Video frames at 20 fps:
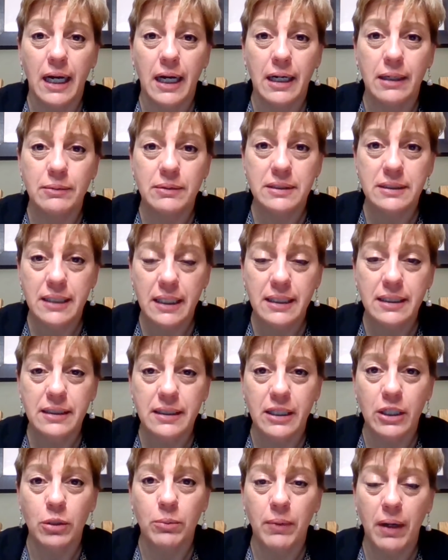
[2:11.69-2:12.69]
Um,
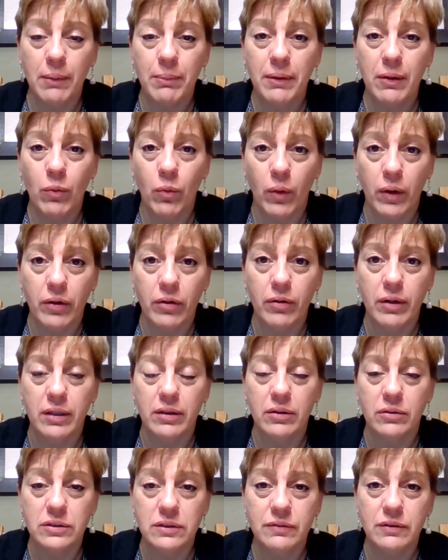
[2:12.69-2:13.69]
secondly, you might be
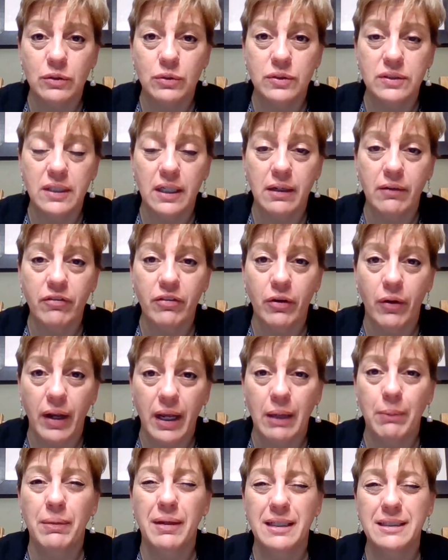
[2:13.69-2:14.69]
wondering, those of you who signed up for your
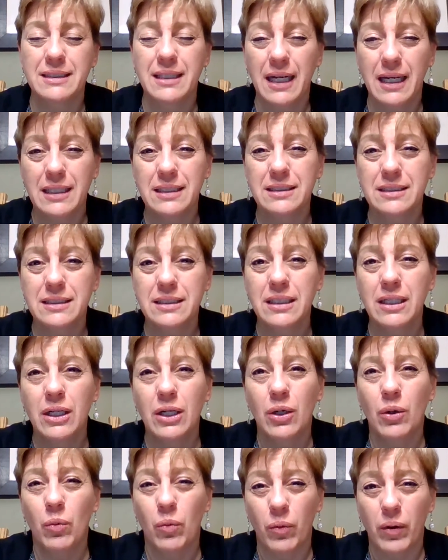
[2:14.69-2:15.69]
AP test,
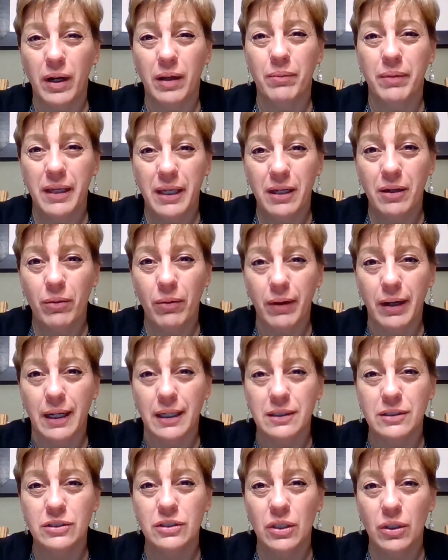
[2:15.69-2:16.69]
what I'm
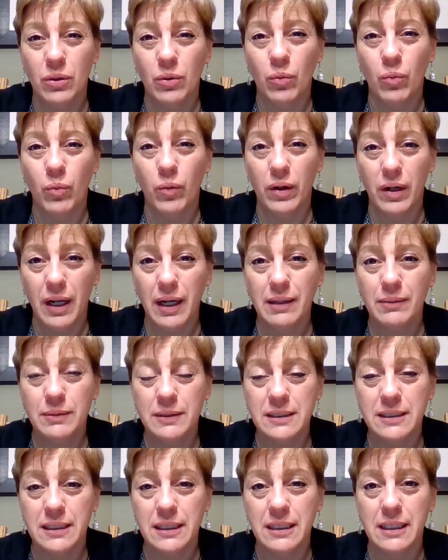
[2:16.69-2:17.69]
hearing. So what I'm
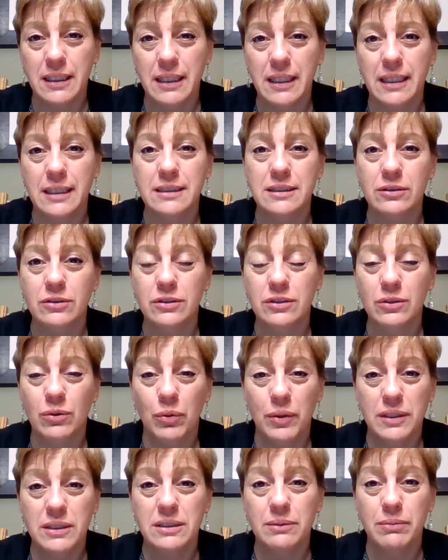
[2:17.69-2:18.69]
seeing is there's
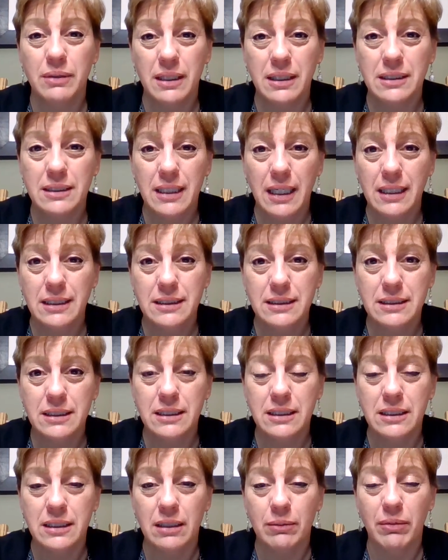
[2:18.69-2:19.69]
going to be a
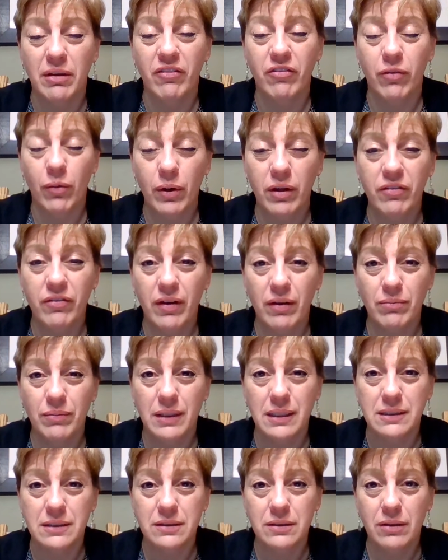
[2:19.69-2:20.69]
test, be 45
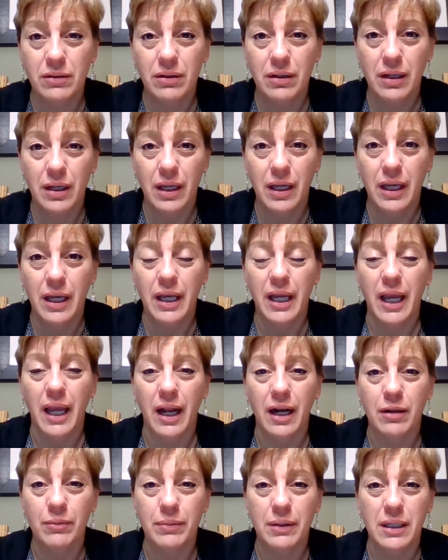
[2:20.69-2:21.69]
minutes long,
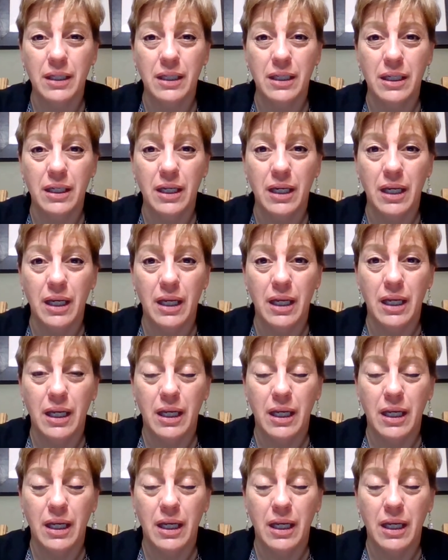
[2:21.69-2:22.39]
and I'll be